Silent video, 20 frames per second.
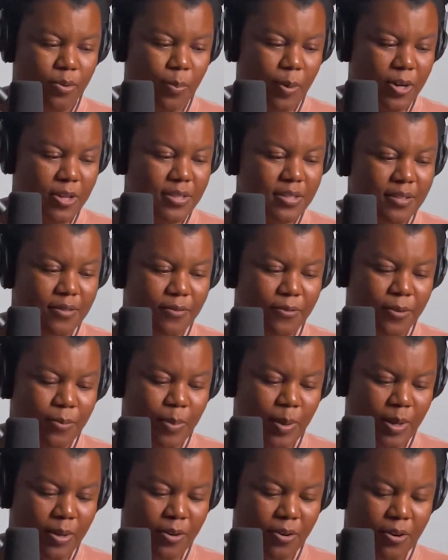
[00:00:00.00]
person, for
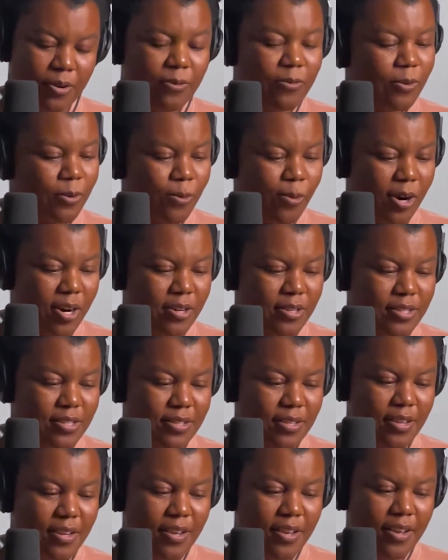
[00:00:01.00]
better or for worse.
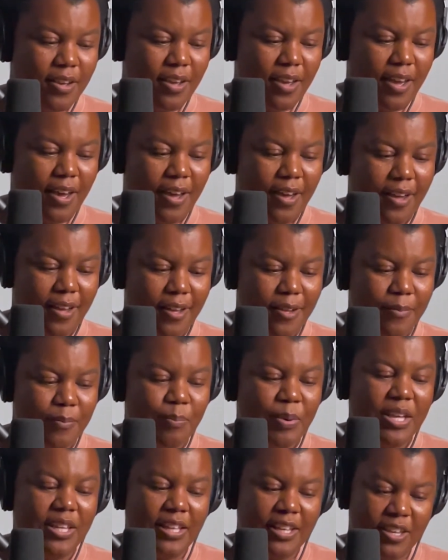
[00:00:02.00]

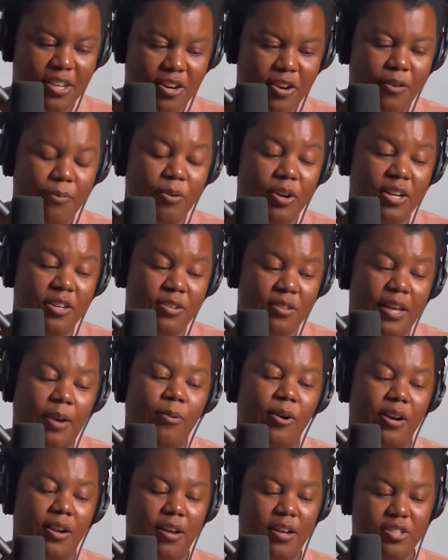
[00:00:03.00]
But like, if we're going to do that, we're
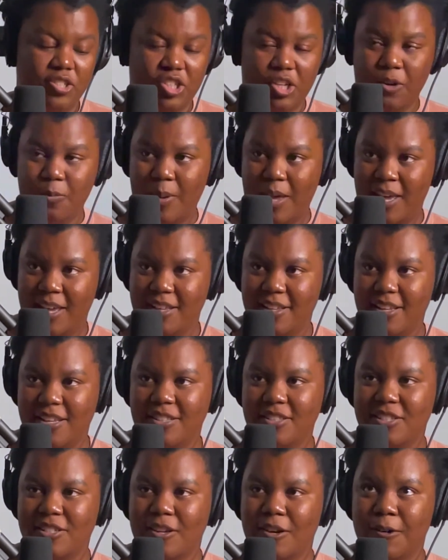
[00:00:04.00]
going to call Shell Pat.
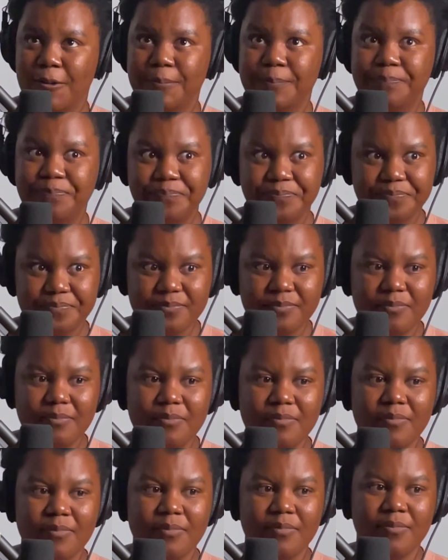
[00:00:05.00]
And so
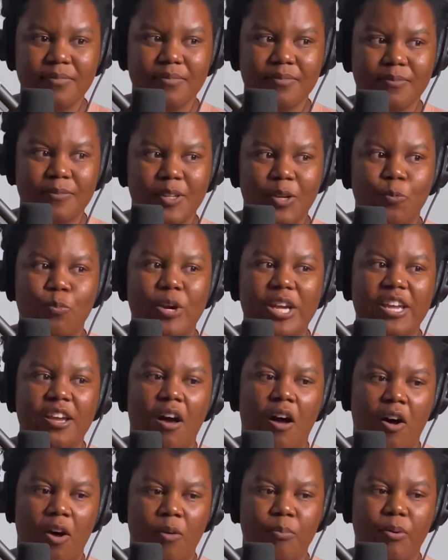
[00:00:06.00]
we
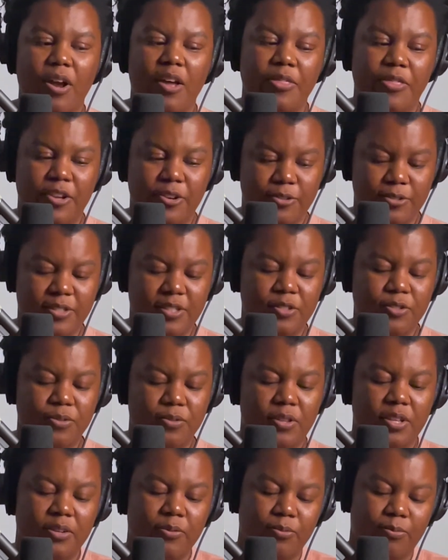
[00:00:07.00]
all brought those to
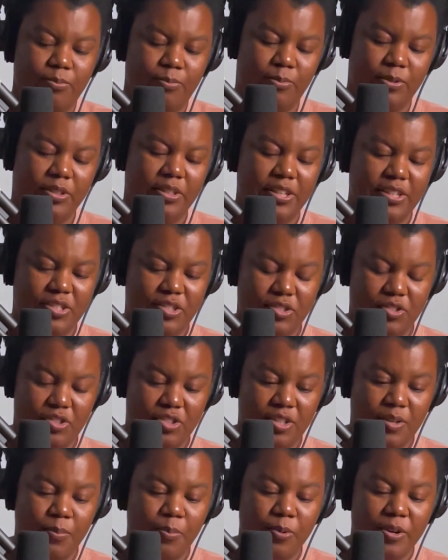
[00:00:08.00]
the
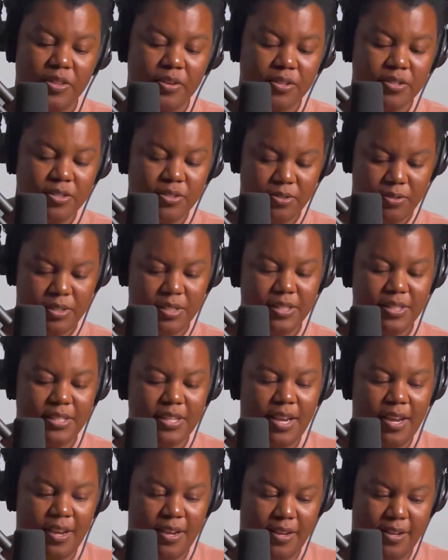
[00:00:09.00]
relationship with our students
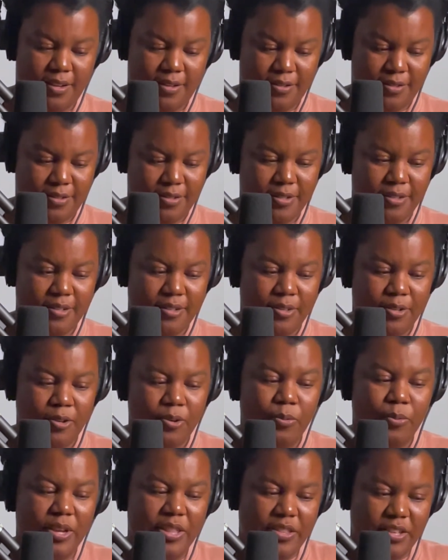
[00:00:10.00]
and
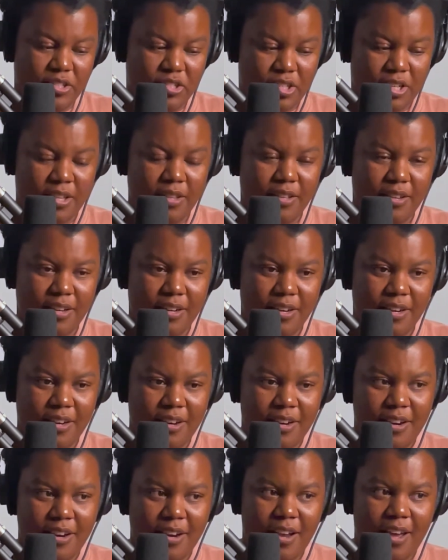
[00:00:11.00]
with each other.
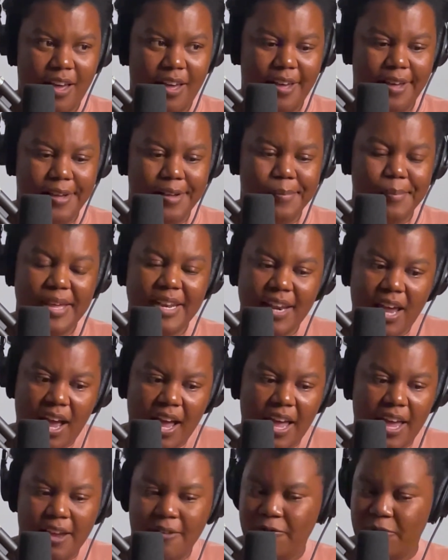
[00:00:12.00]
And not
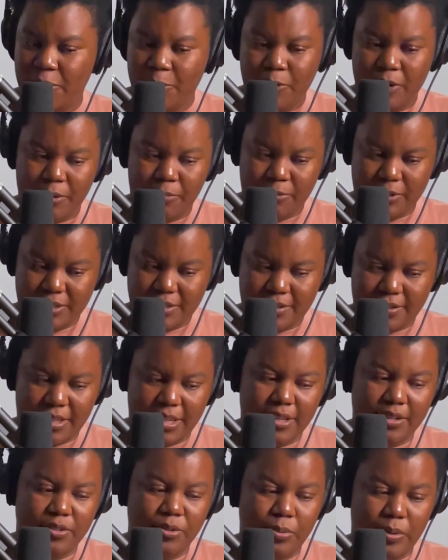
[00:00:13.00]
everyone was like
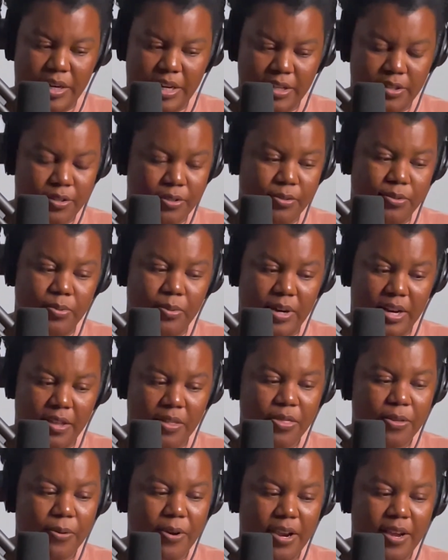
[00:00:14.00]
22,
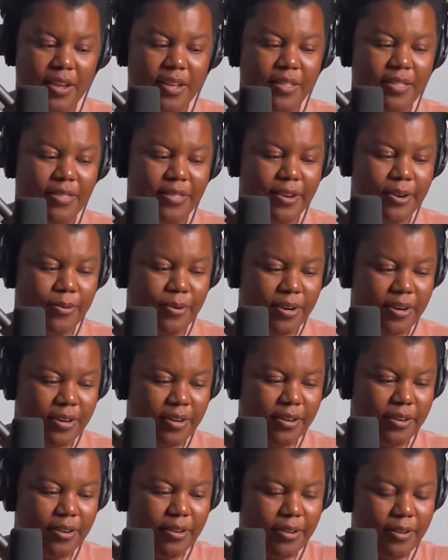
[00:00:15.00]
23. There
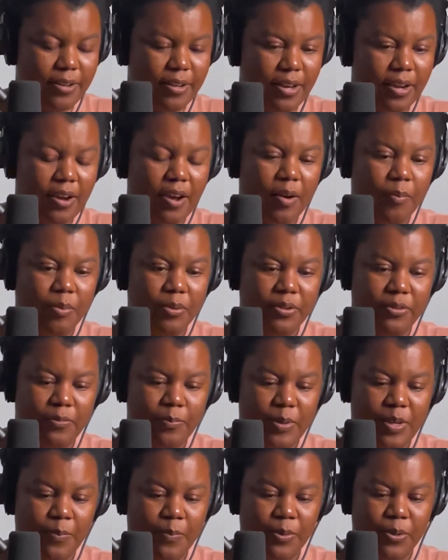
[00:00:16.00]
were a couple of
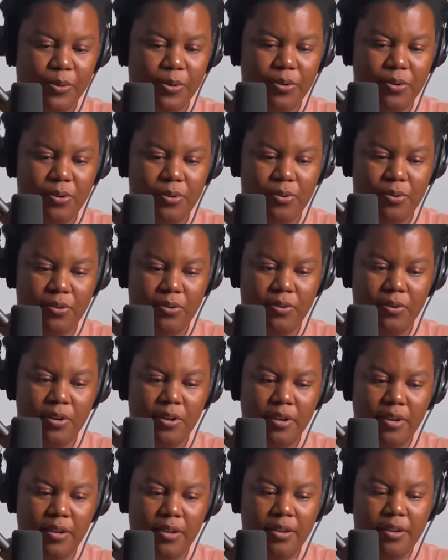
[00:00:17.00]
people who
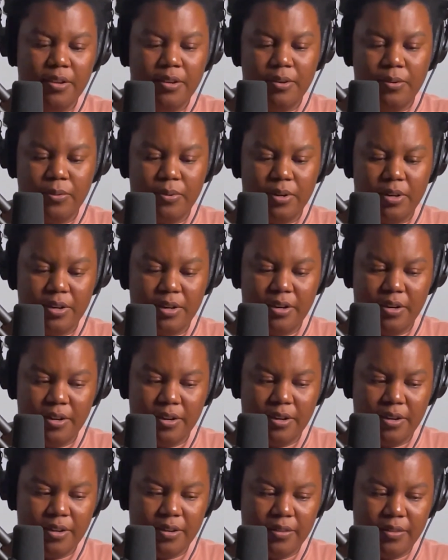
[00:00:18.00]

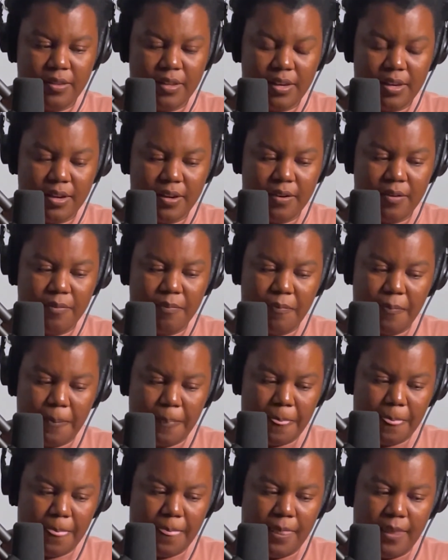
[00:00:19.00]
were like
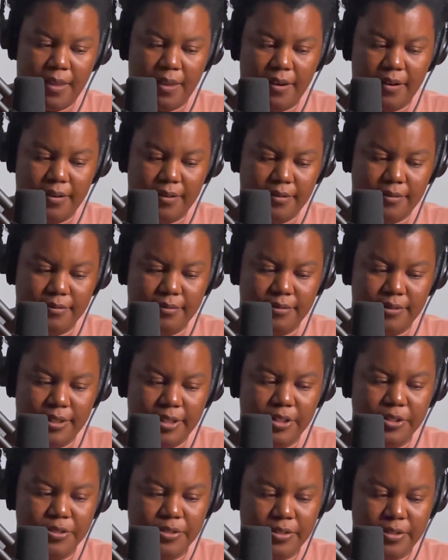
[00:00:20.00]

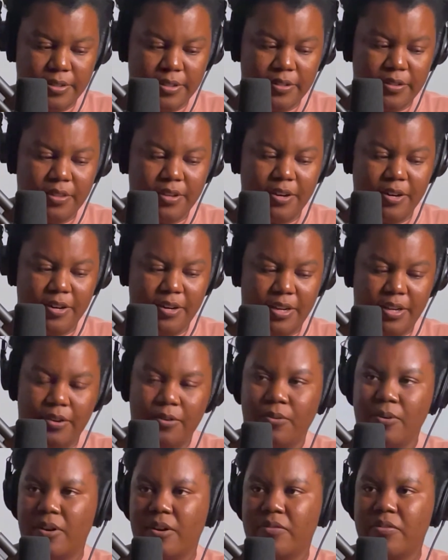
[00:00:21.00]
closer to 30
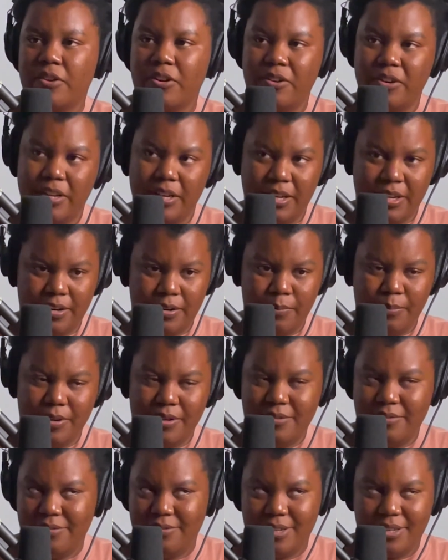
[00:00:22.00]
or 30 and
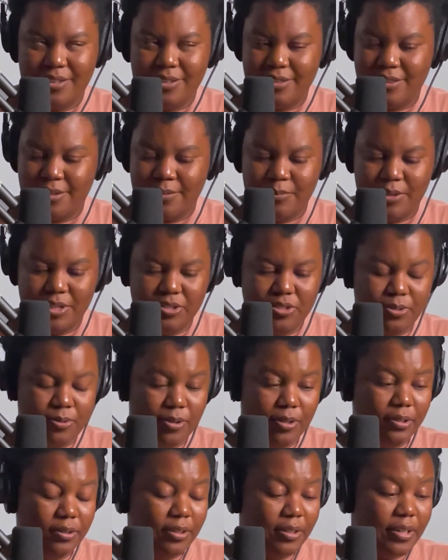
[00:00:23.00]
above. Not like that makes you
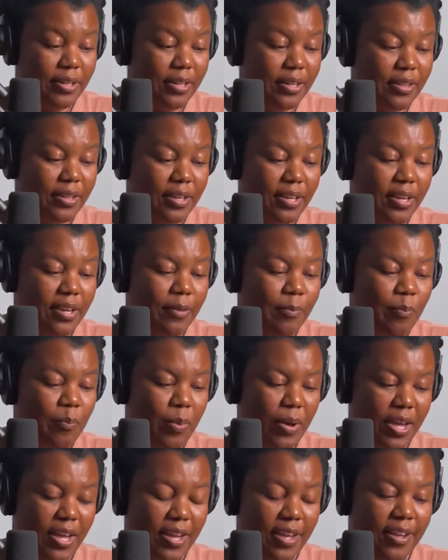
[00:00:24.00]
old or anything.
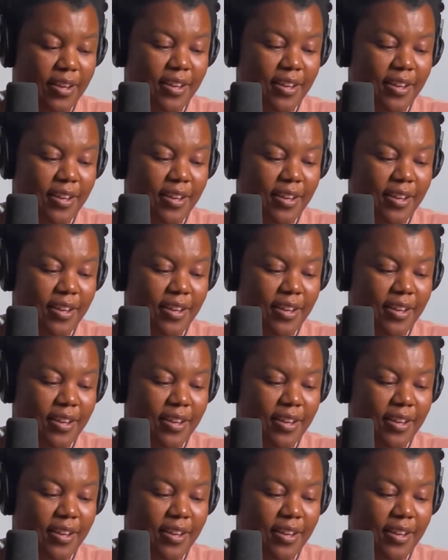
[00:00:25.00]
But